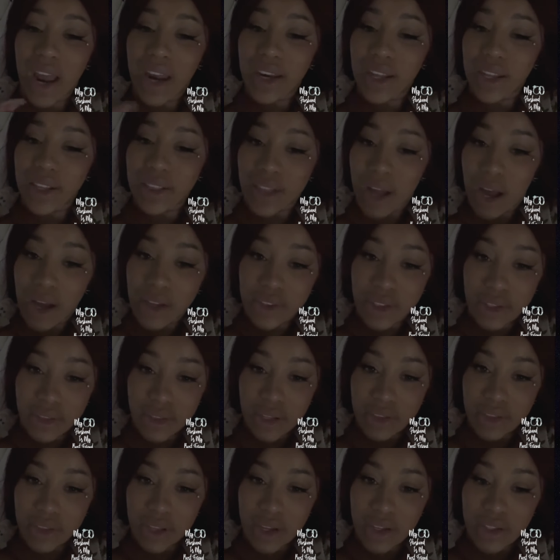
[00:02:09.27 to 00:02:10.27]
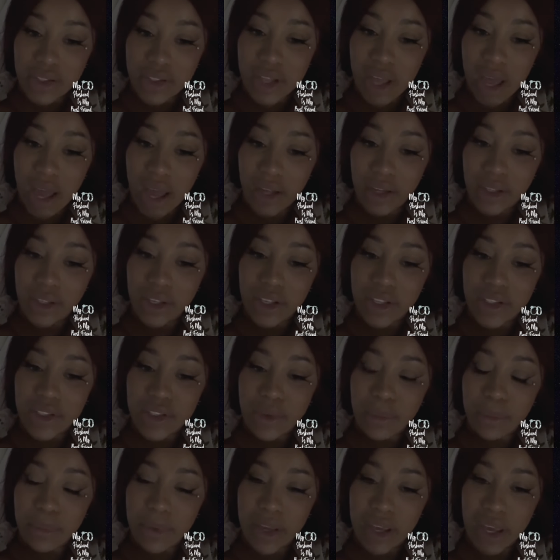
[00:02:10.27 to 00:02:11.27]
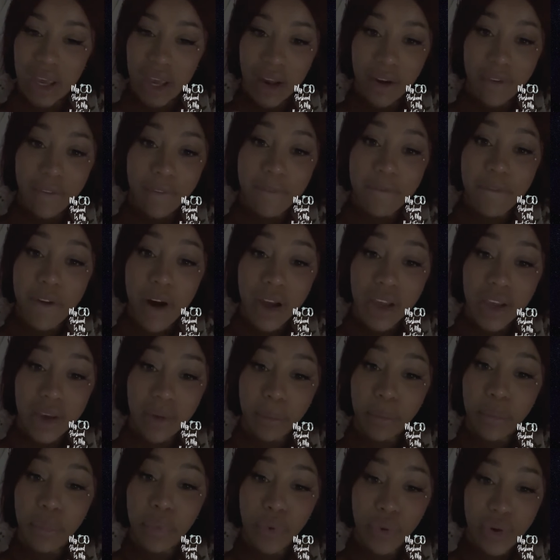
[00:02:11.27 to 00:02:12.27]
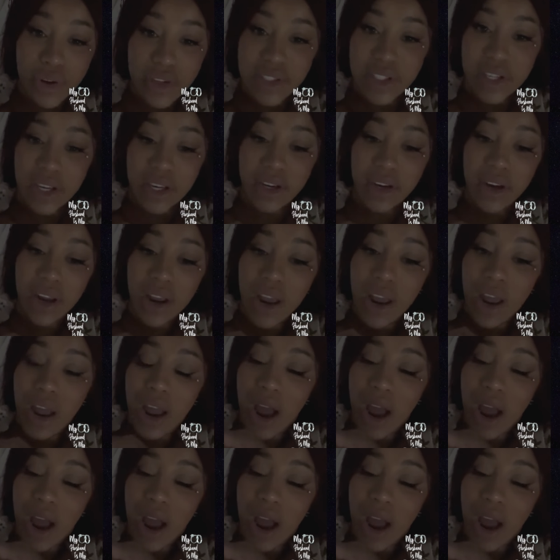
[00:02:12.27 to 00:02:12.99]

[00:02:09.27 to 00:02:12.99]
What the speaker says: Any doctor that does that needs to be in fucking prison.